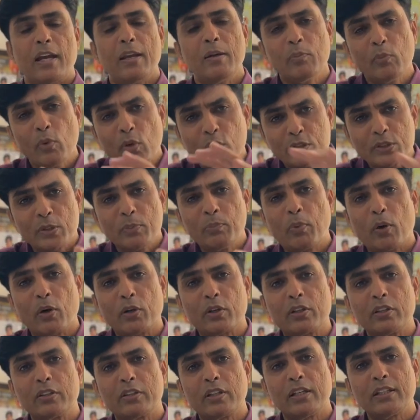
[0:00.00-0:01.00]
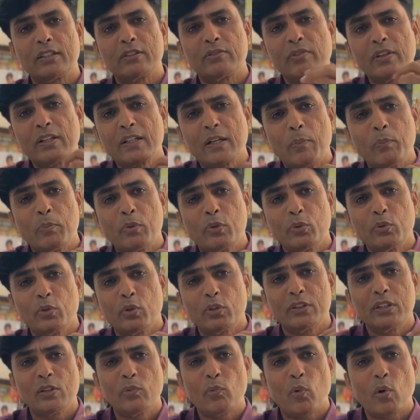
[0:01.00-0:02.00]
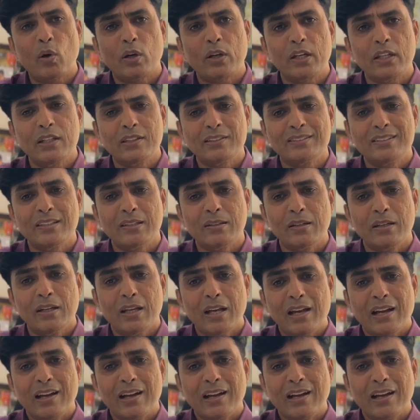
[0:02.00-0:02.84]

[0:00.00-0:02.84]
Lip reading: And most important things, we come to know that what is the